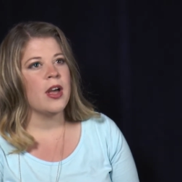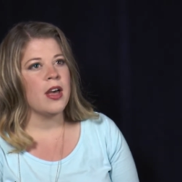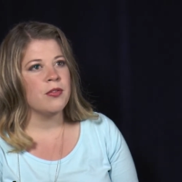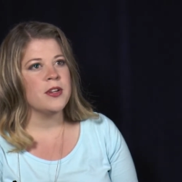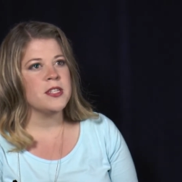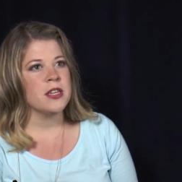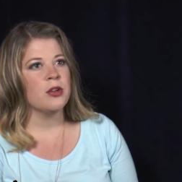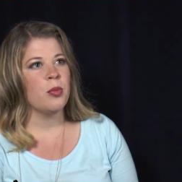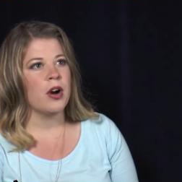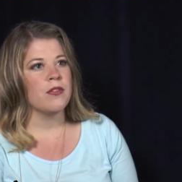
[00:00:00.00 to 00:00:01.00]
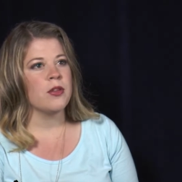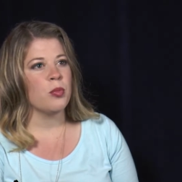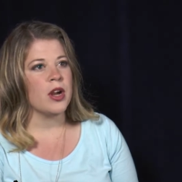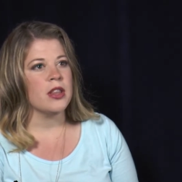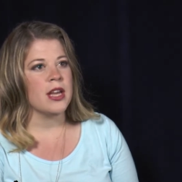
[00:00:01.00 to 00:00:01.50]
every single part of the
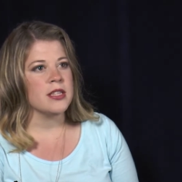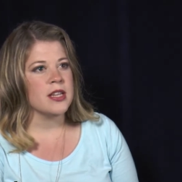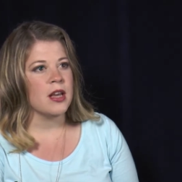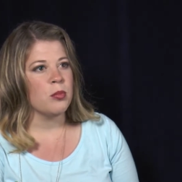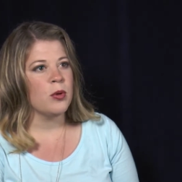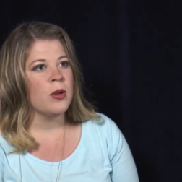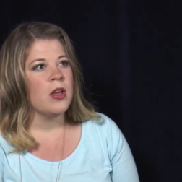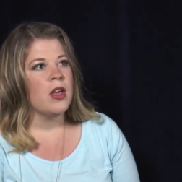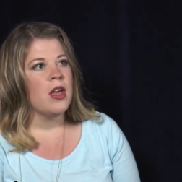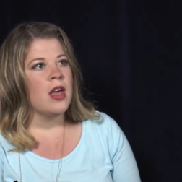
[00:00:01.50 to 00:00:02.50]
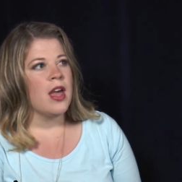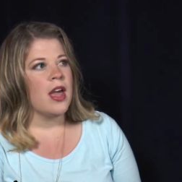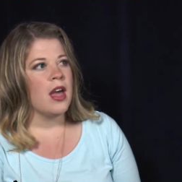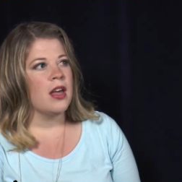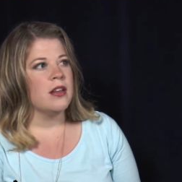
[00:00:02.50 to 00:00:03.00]
brain lights up,
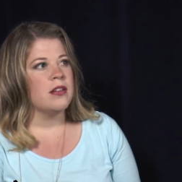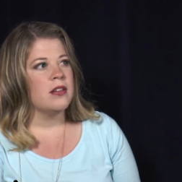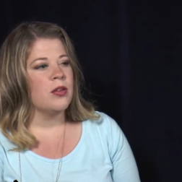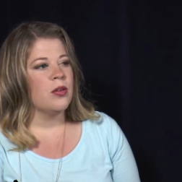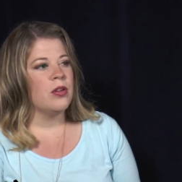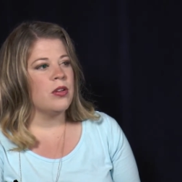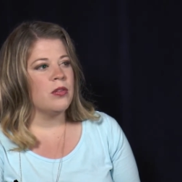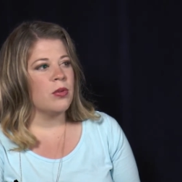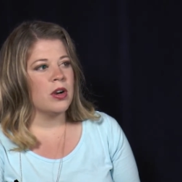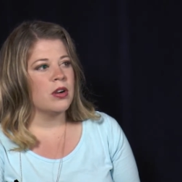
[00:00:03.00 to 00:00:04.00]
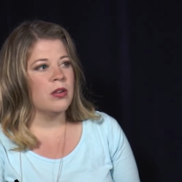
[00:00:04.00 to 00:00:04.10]
and we're